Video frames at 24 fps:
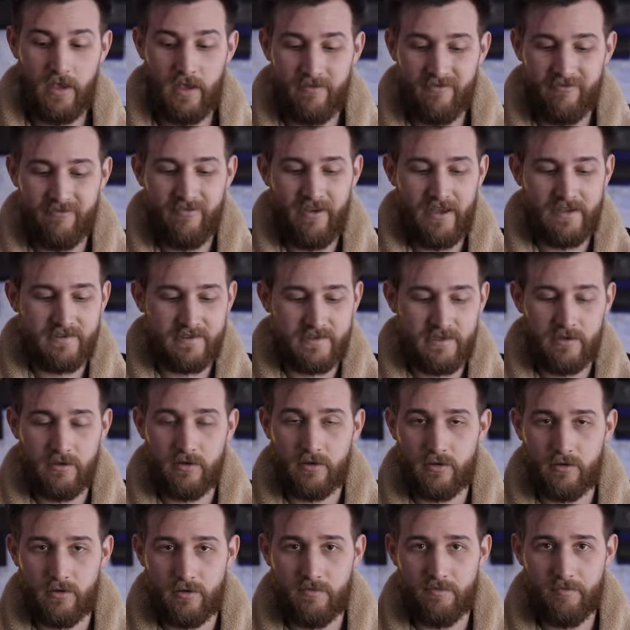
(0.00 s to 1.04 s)
invest in a
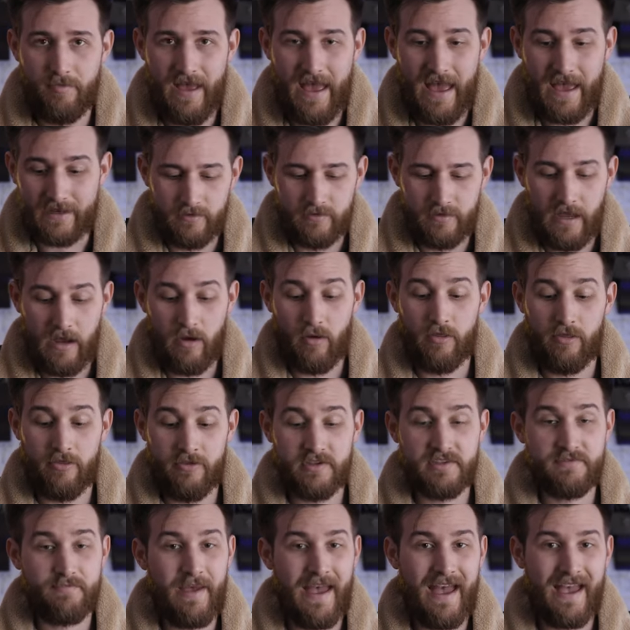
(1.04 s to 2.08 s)
good bag. Now,
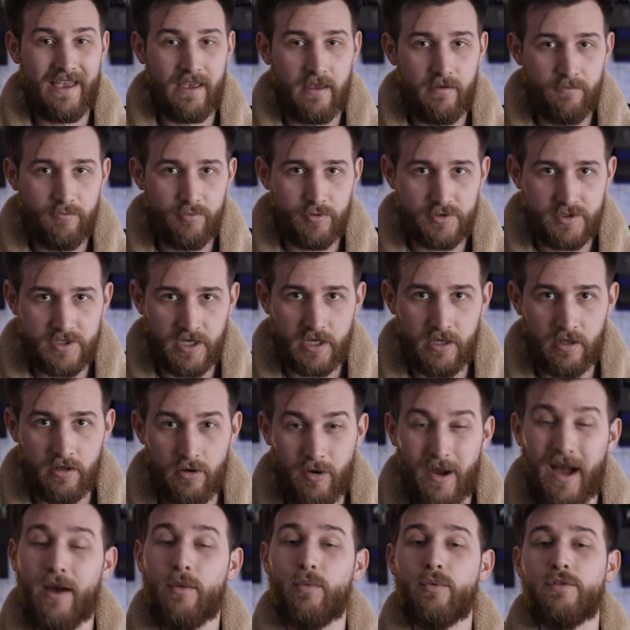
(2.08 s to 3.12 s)
this bag in
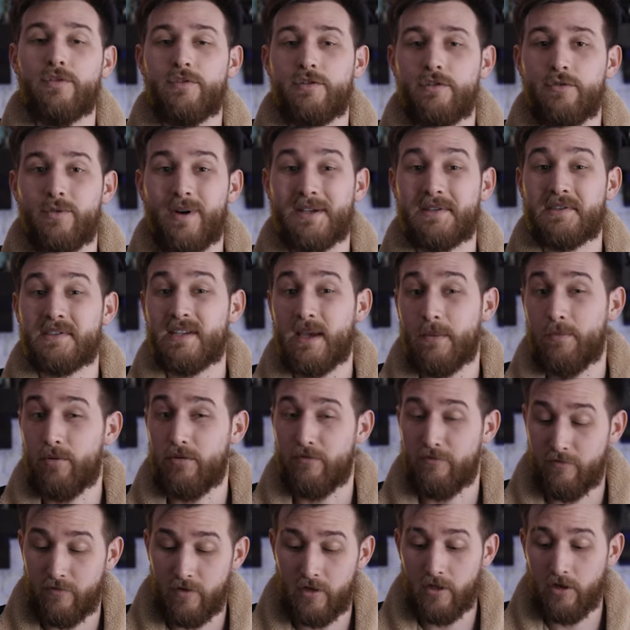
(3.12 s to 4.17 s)
particular, I will do a
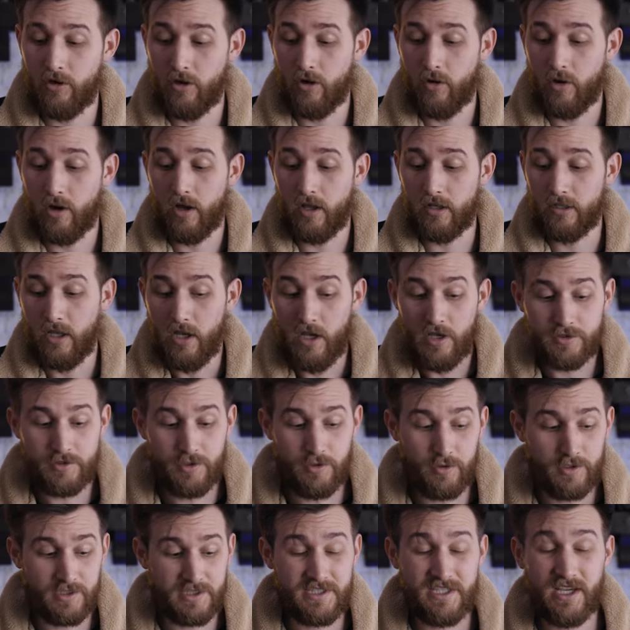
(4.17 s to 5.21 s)
separate video on so
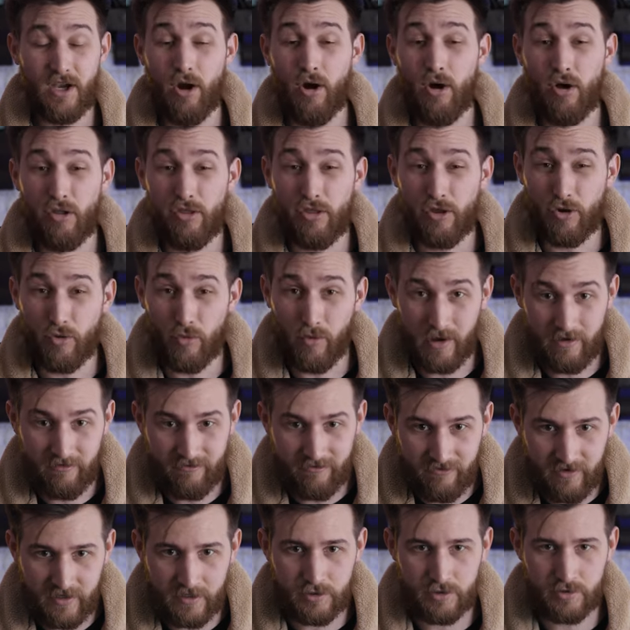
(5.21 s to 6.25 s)
you can see all the great
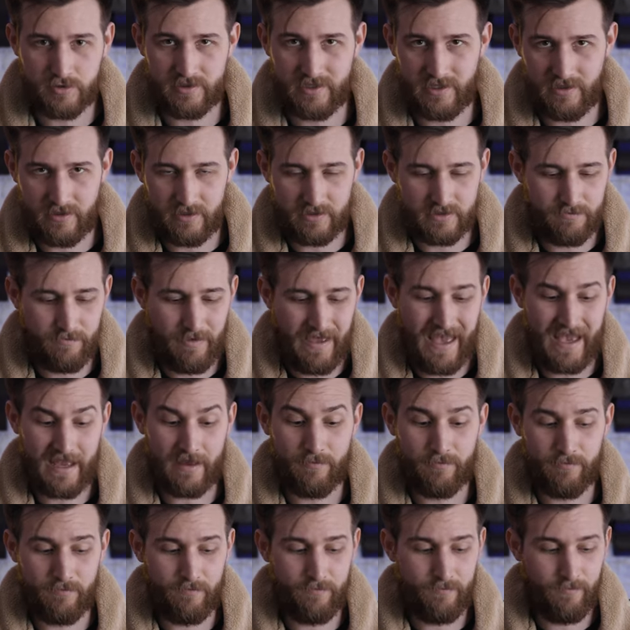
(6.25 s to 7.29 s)
features that this bag
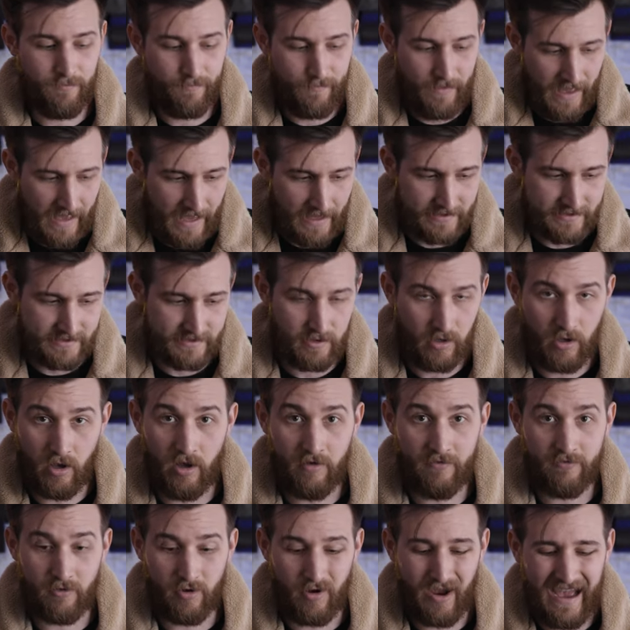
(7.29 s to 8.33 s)
has to
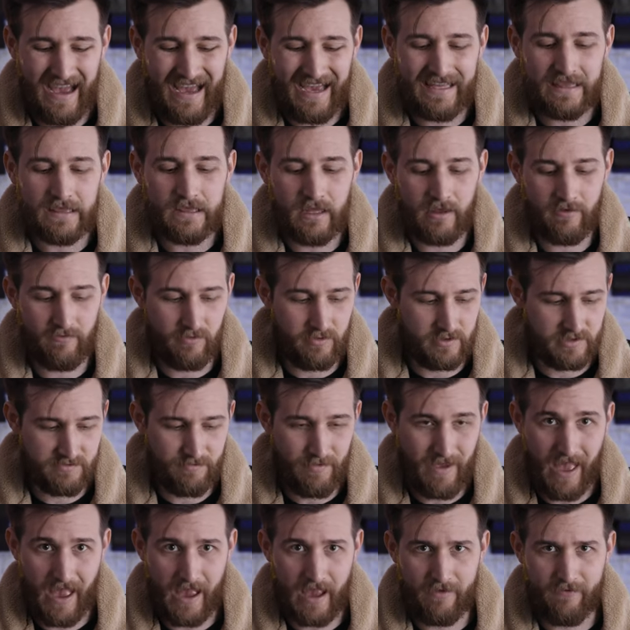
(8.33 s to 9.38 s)
offer. I love this
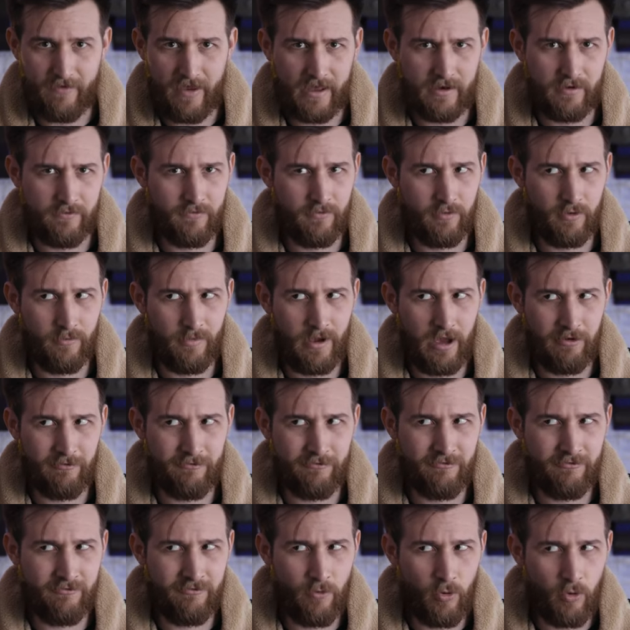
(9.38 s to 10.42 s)
bag. I've had it for about
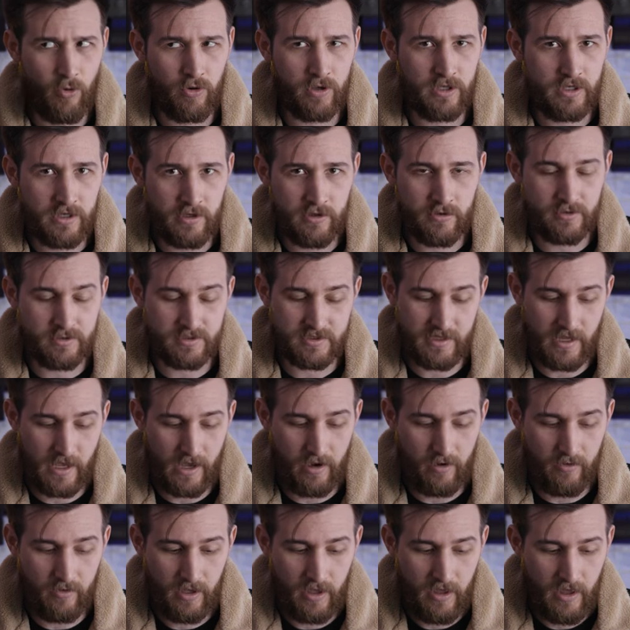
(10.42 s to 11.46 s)
four years
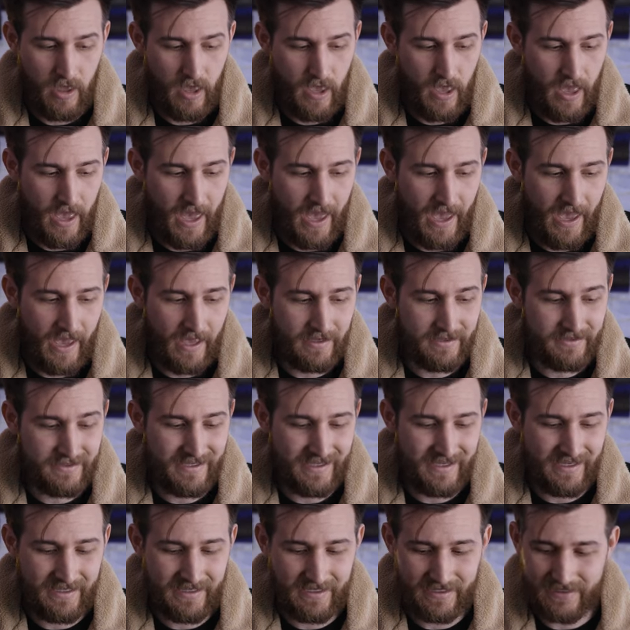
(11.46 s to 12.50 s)
now and
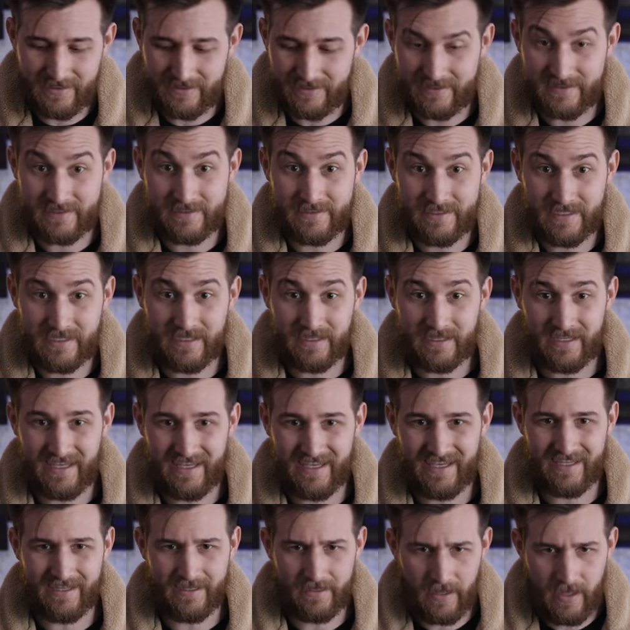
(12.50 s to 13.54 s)
it is still
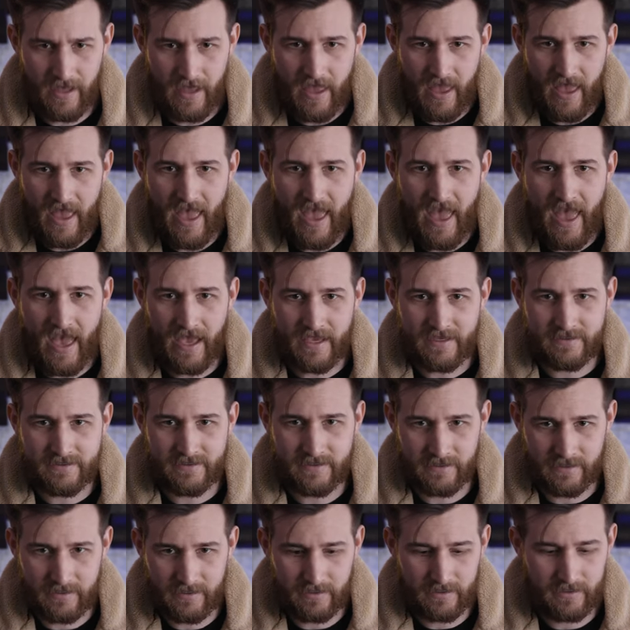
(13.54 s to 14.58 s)
in
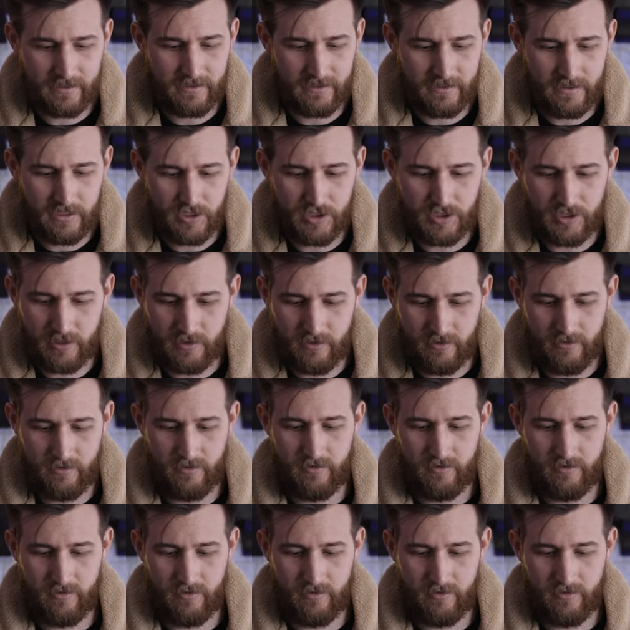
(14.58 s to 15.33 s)
excellent condition.